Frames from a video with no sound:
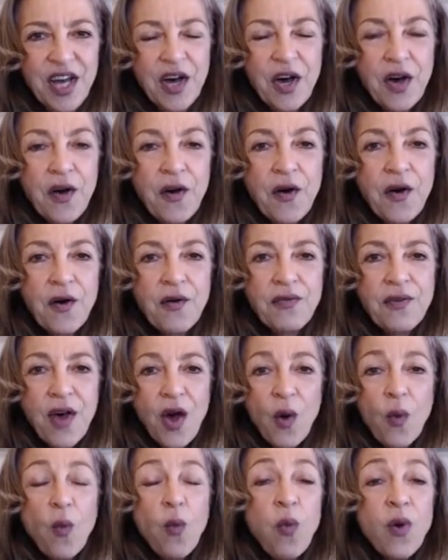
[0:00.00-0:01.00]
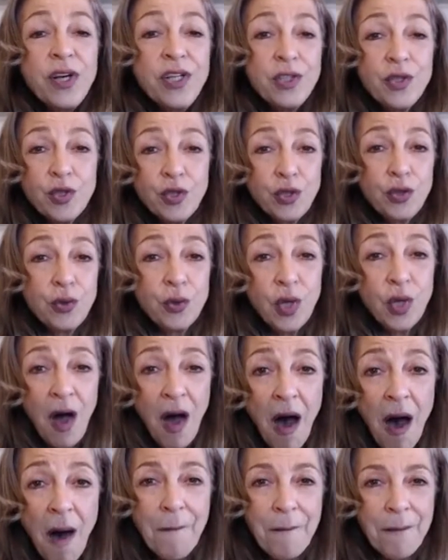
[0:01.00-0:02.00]
of what is to
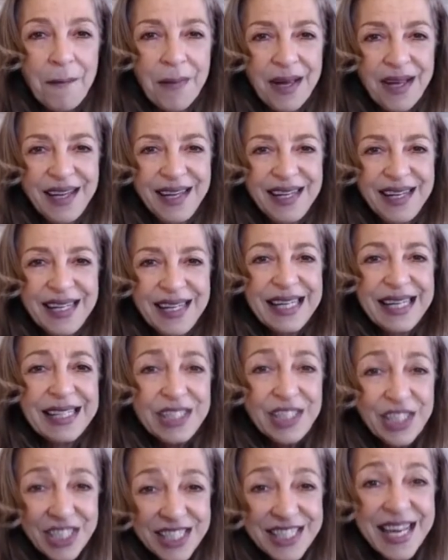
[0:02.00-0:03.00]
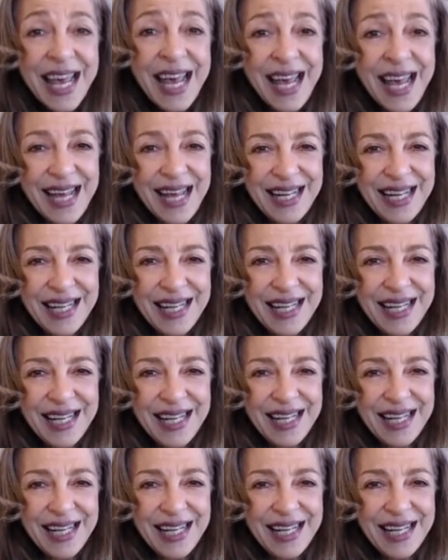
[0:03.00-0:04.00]
come today.
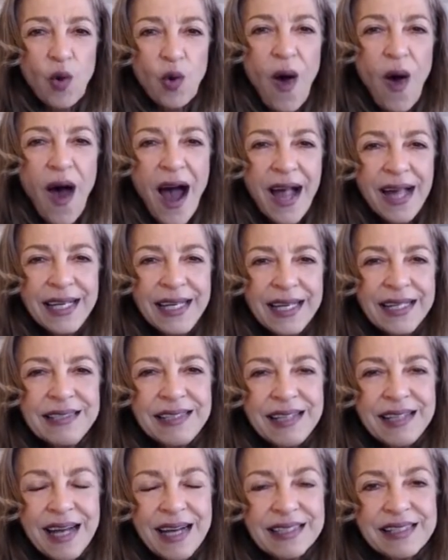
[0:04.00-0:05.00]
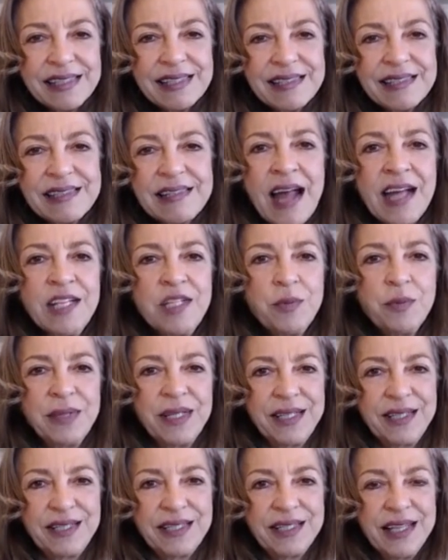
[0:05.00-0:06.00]
So I get the
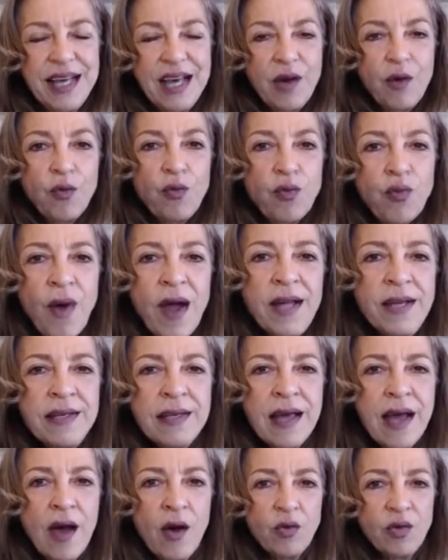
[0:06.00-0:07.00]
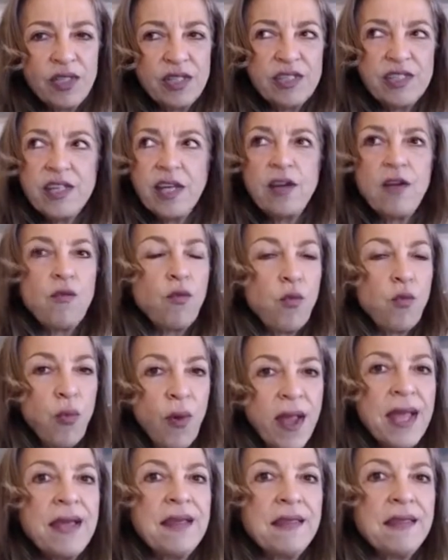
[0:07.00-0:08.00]
excitement right now instead of
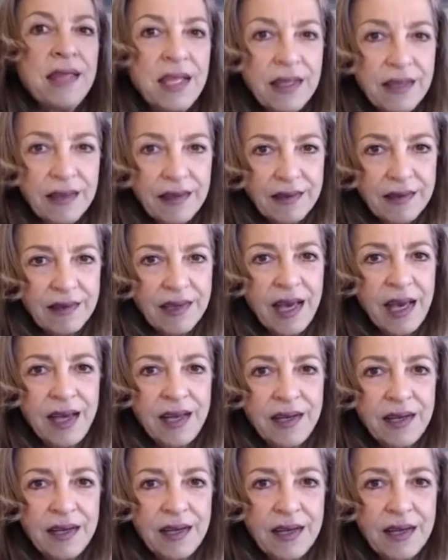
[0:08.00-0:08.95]
waiting then.